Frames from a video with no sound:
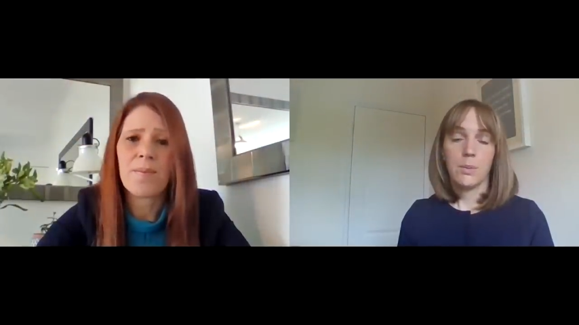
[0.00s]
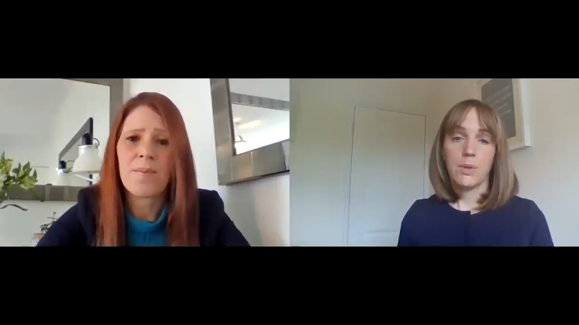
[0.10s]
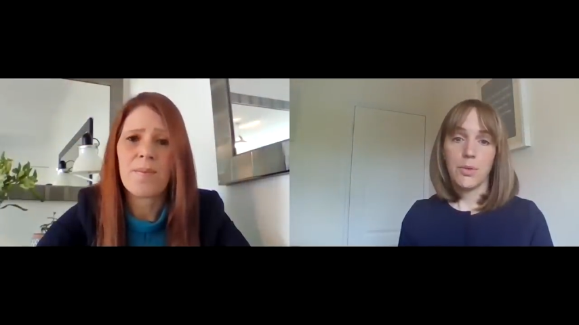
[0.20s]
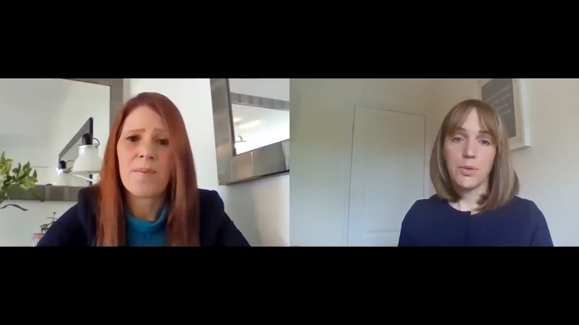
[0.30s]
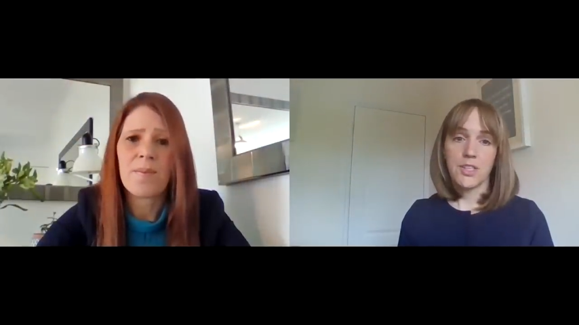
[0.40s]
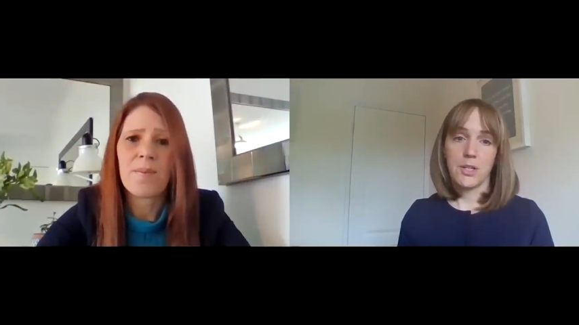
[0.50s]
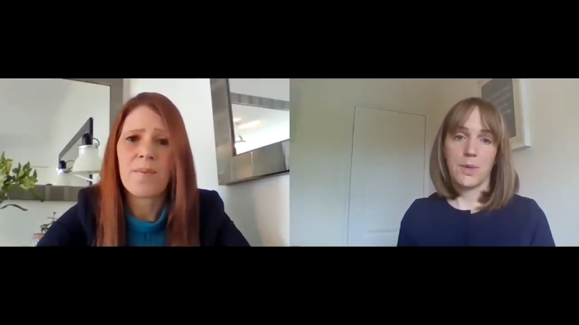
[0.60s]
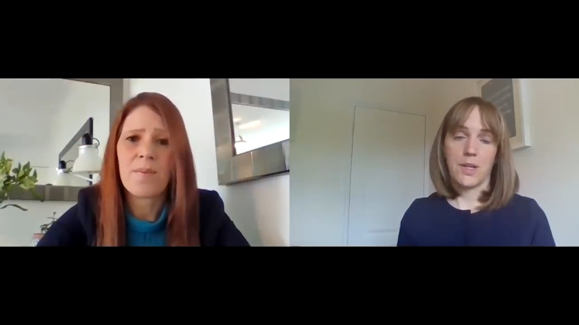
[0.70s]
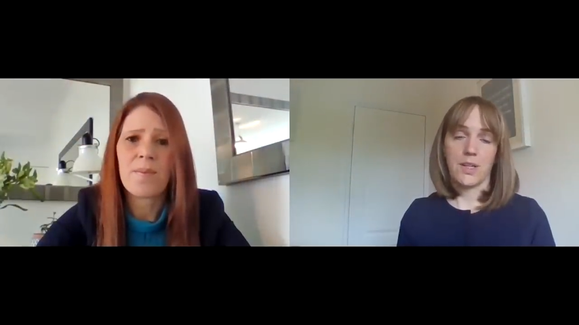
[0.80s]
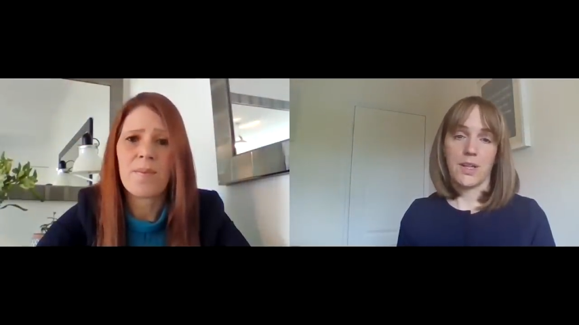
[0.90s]
Speaker 1: We've also
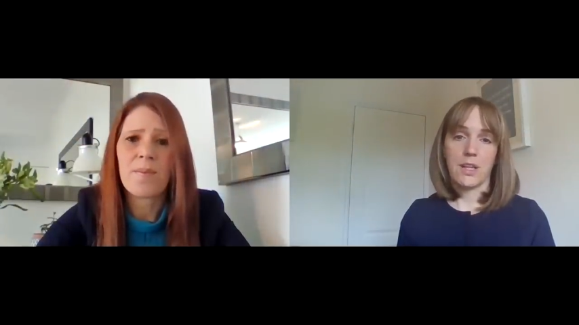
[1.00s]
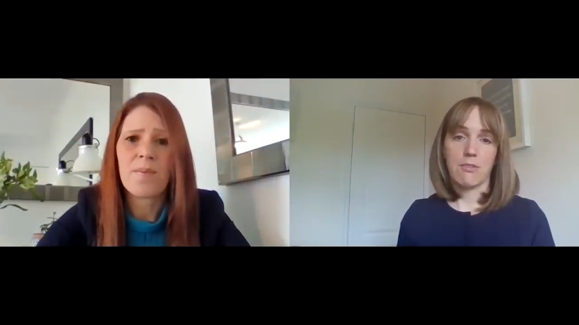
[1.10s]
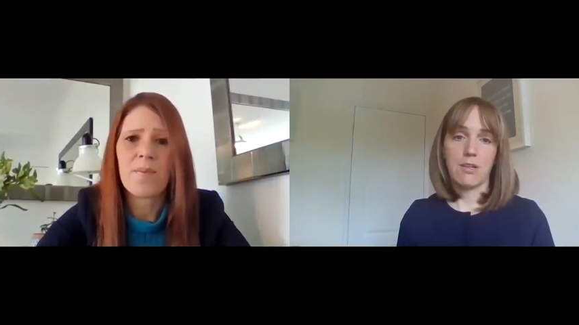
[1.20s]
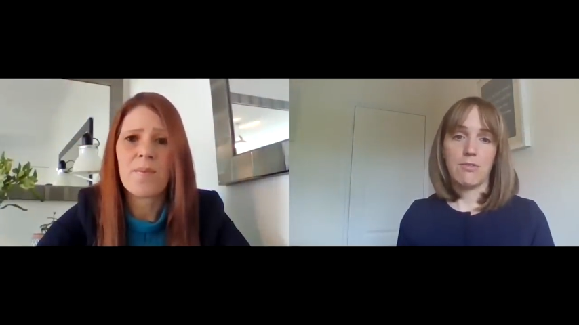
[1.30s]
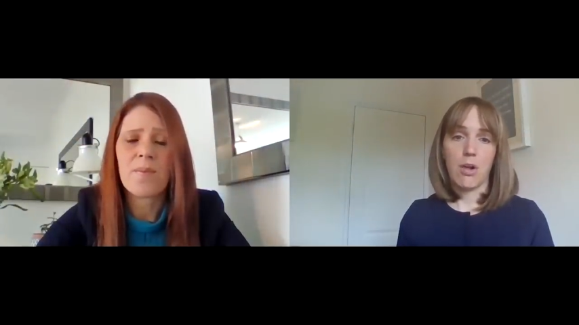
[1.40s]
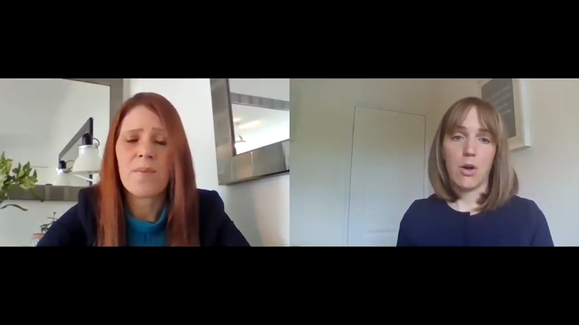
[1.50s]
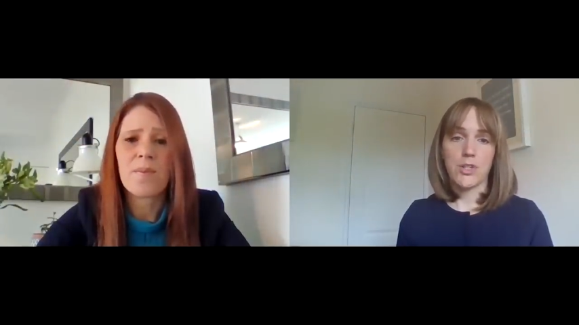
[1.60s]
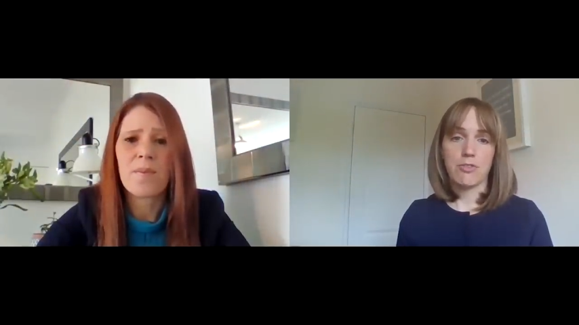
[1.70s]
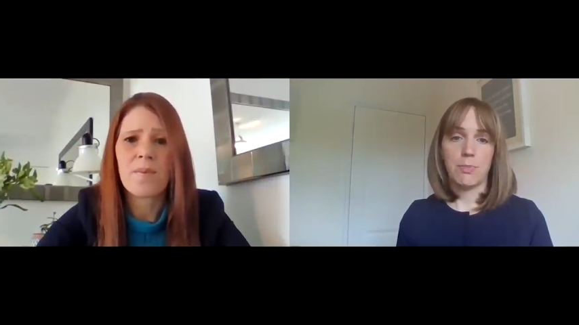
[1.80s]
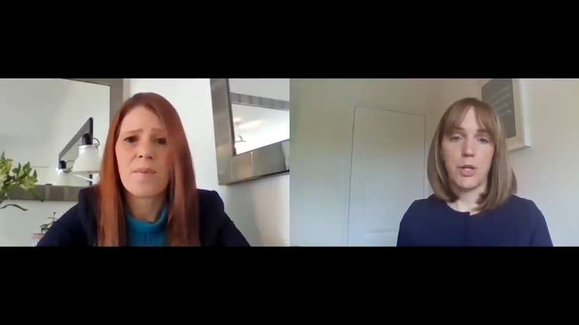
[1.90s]
begun gathering
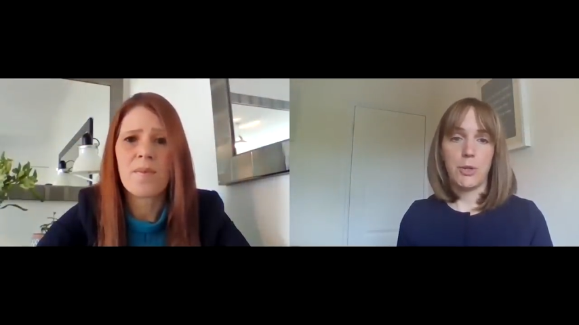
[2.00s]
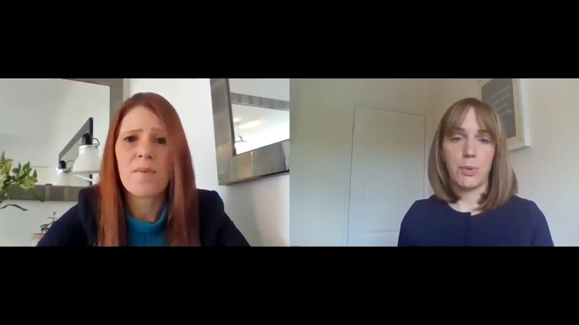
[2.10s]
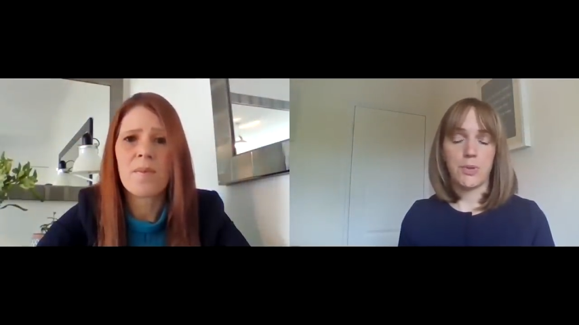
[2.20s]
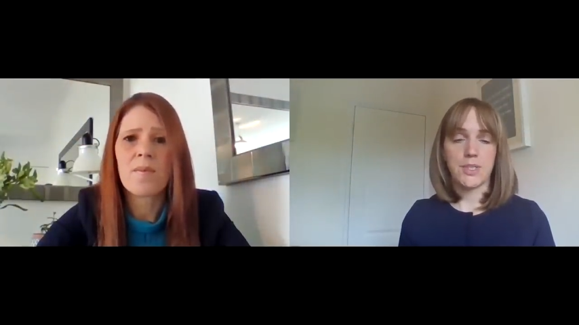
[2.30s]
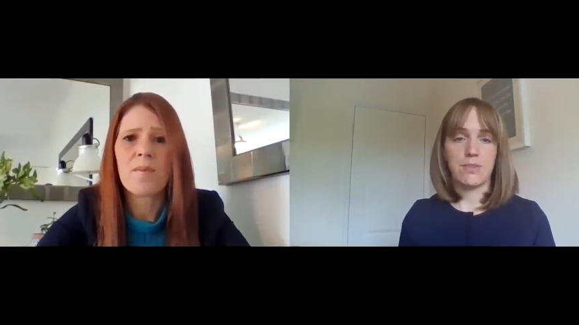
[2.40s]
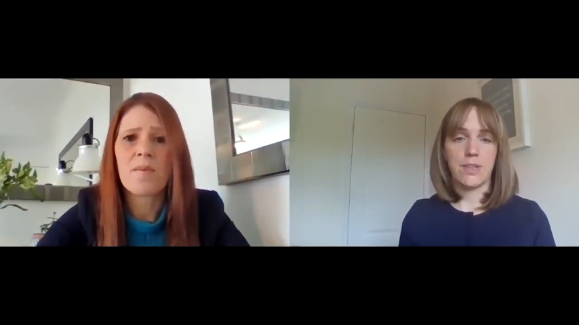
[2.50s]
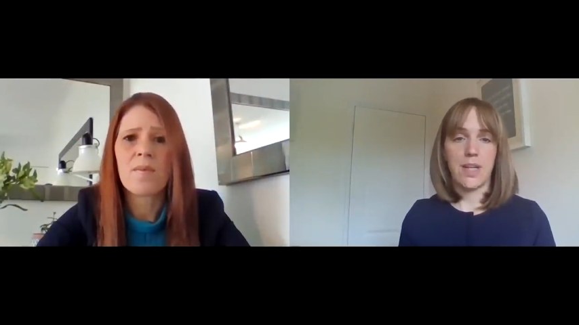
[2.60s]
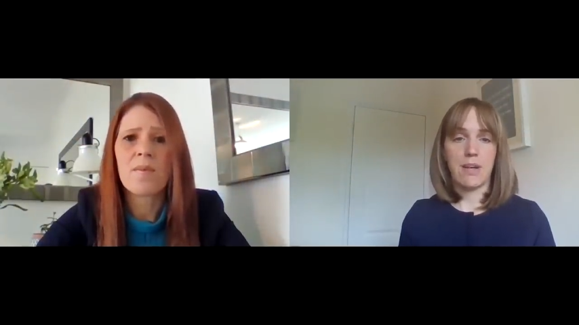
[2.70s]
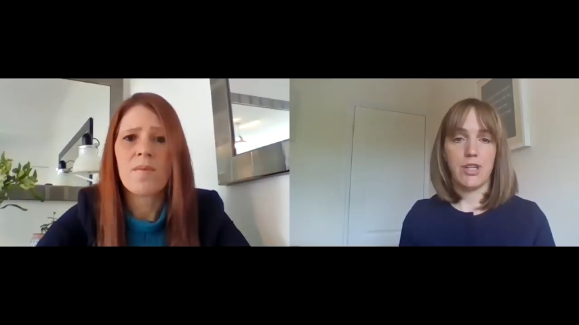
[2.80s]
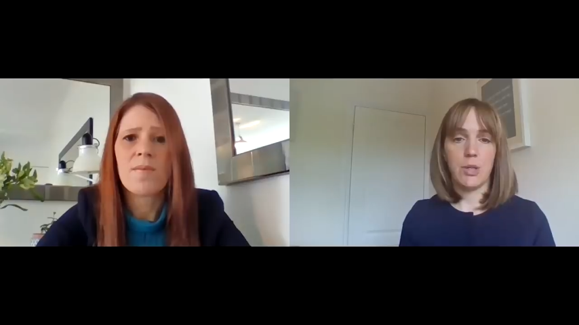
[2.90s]
vlogs from pupils giving
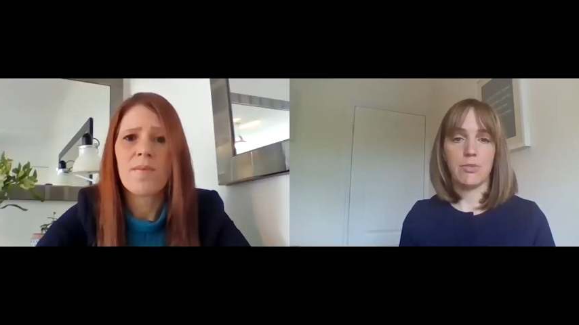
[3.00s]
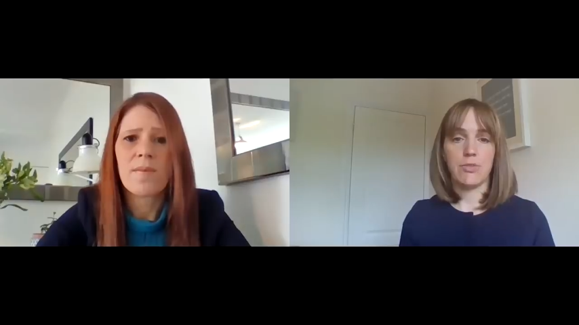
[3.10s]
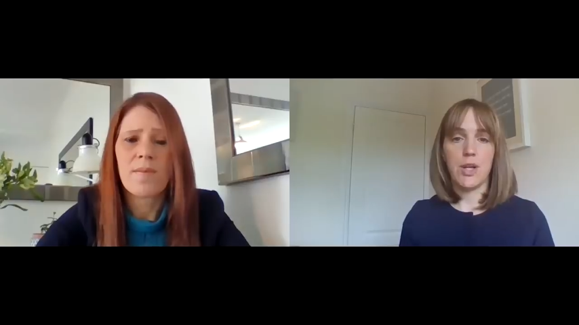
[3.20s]
their view of